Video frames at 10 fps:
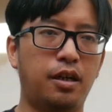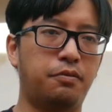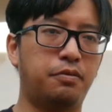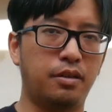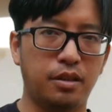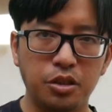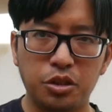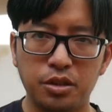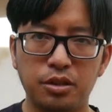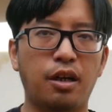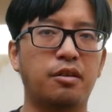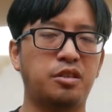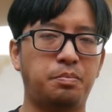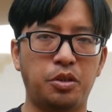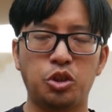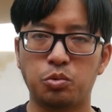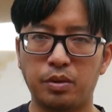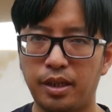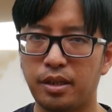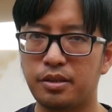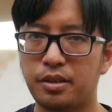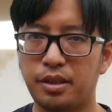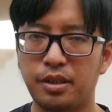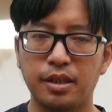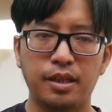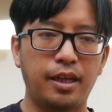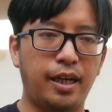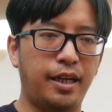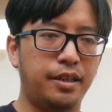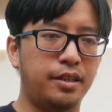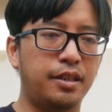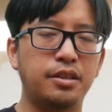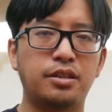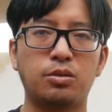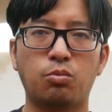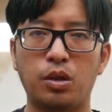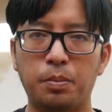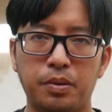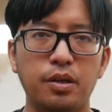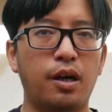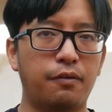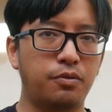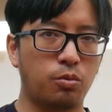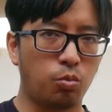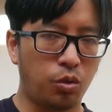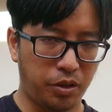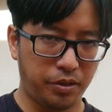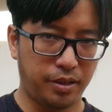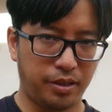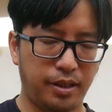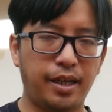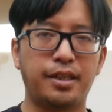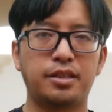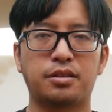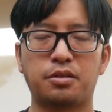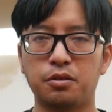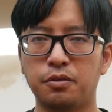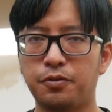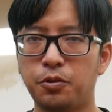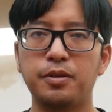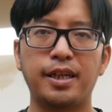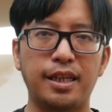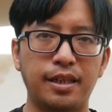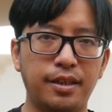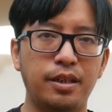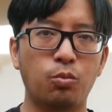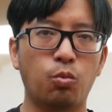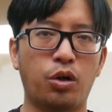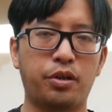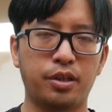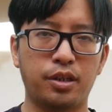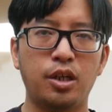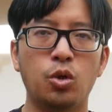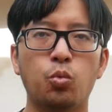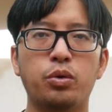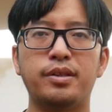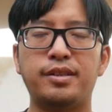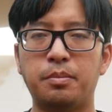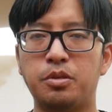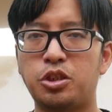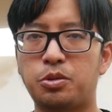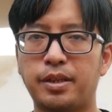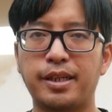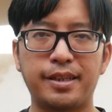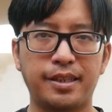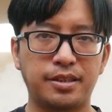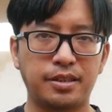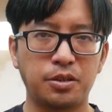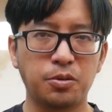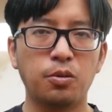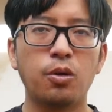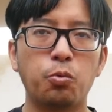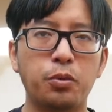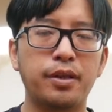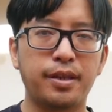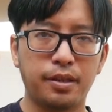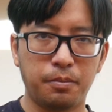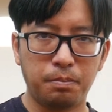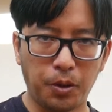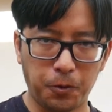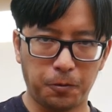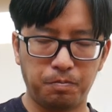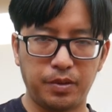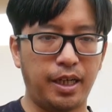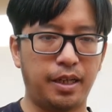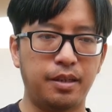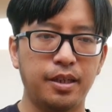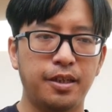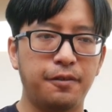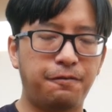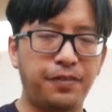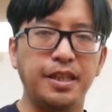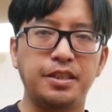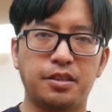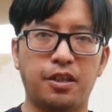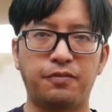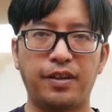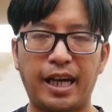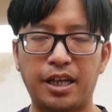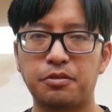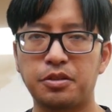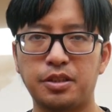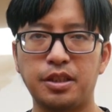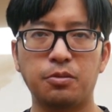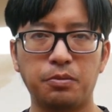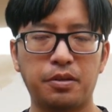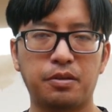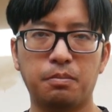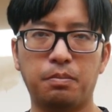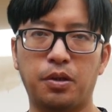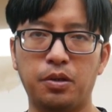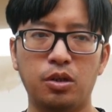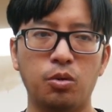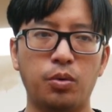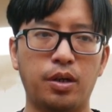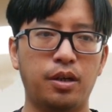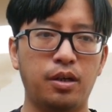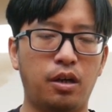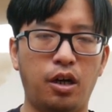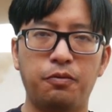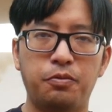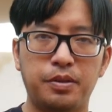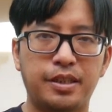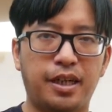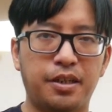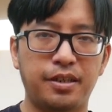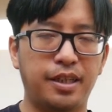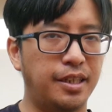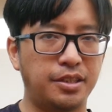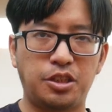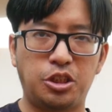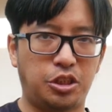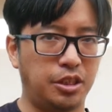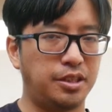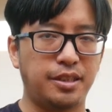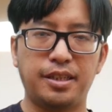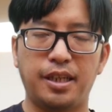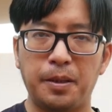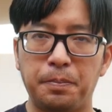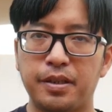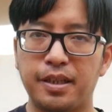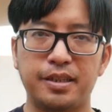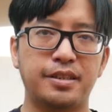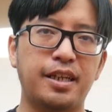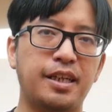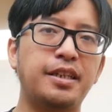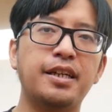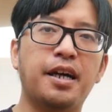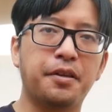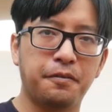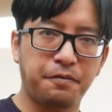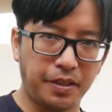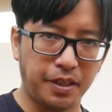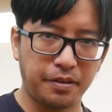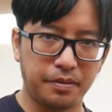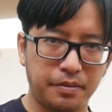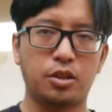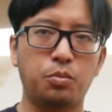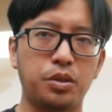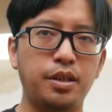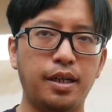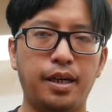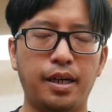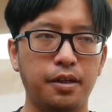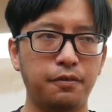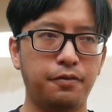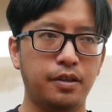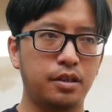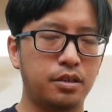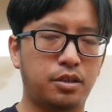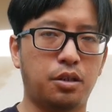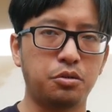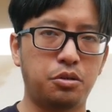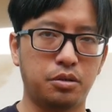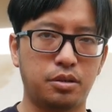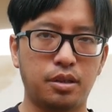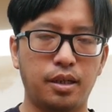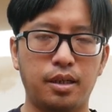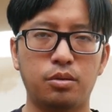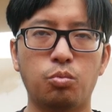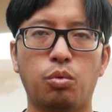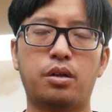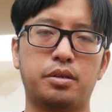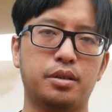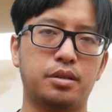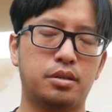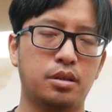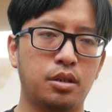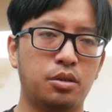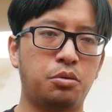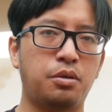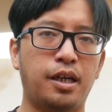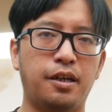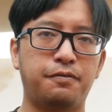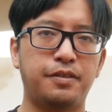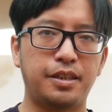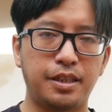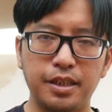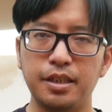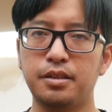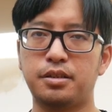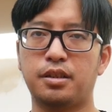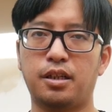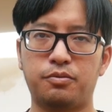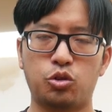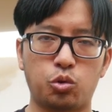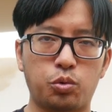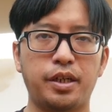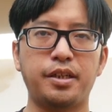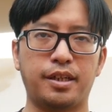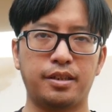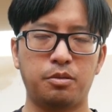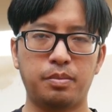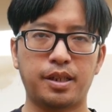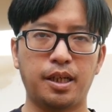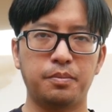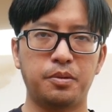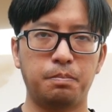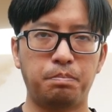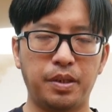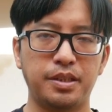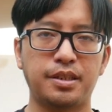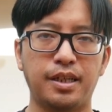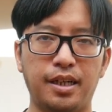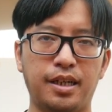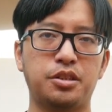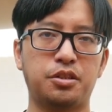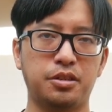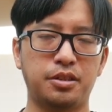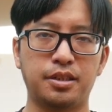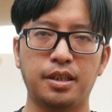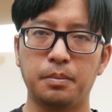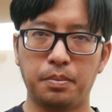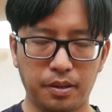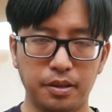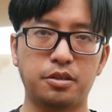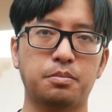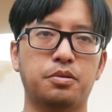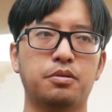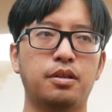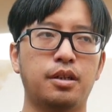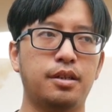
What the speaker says: of religion, of spirituality, and it is the weapon of the warrior. A skillful elite warrior would demonstrate their skill with the bow, and feats of accuracy with the bow were often regarded as just as epic as any other feat. So when you have soldiers and warriors who have years of training to become the best archers possible,